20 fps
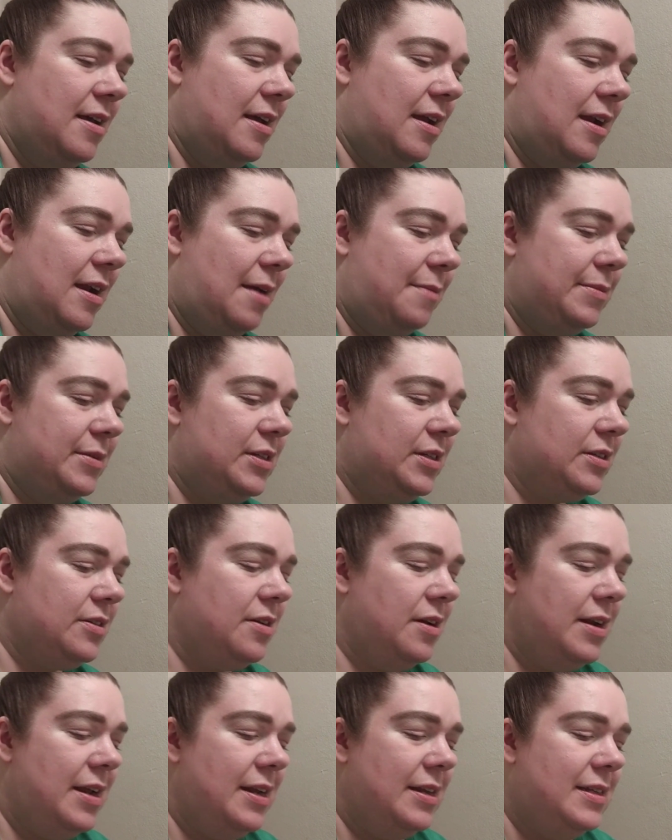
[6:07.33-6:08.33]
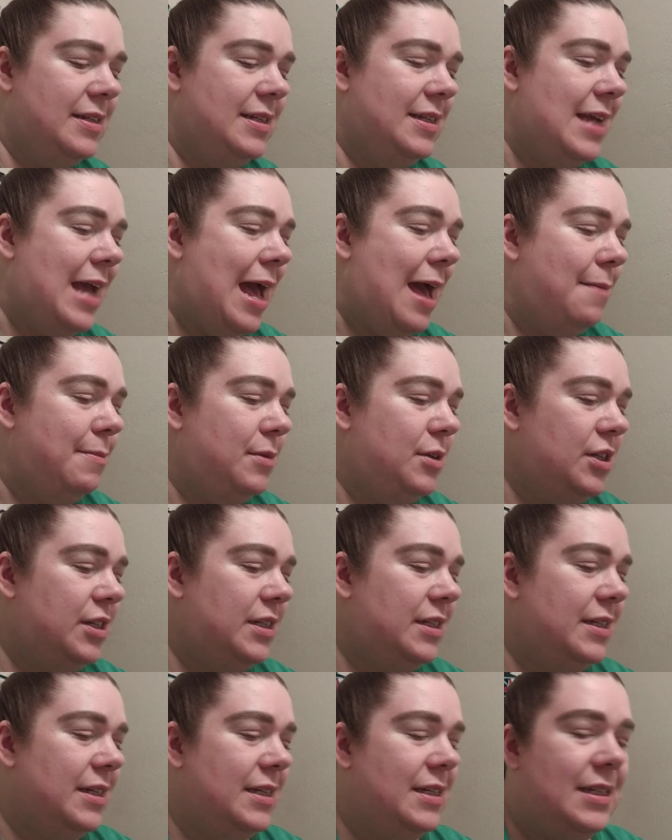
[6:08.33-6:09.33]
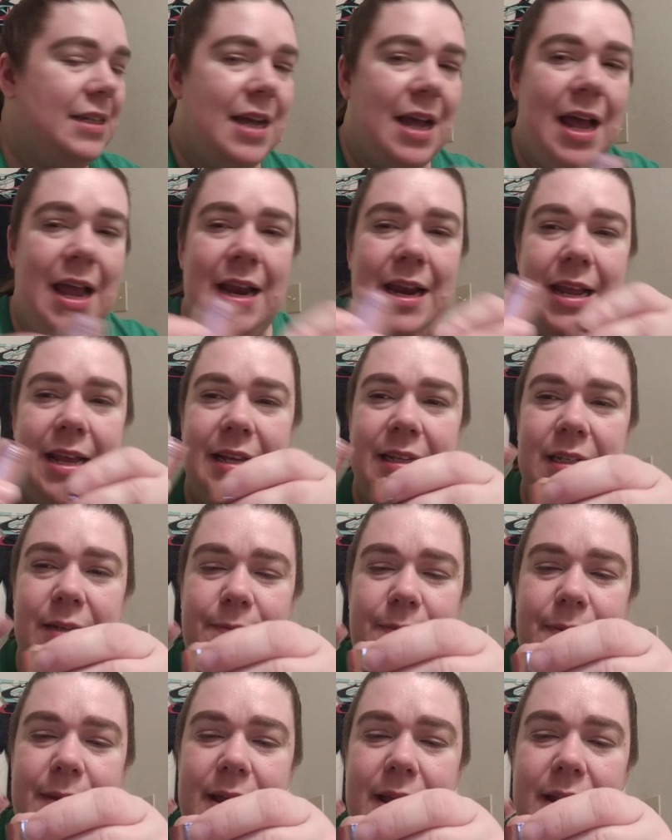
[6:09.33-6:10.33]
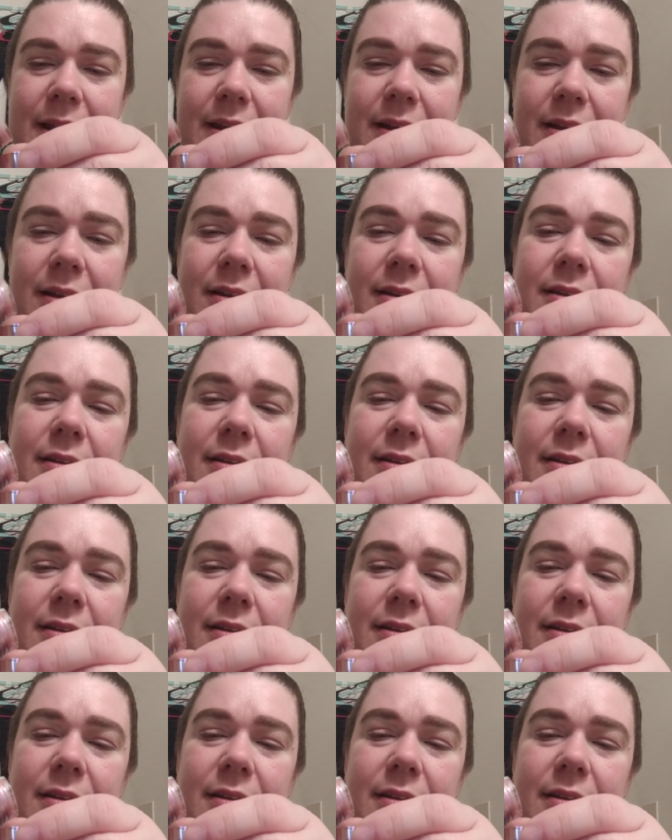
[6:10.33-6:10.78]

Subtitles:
And I'm just going to tap just the tiniest bit,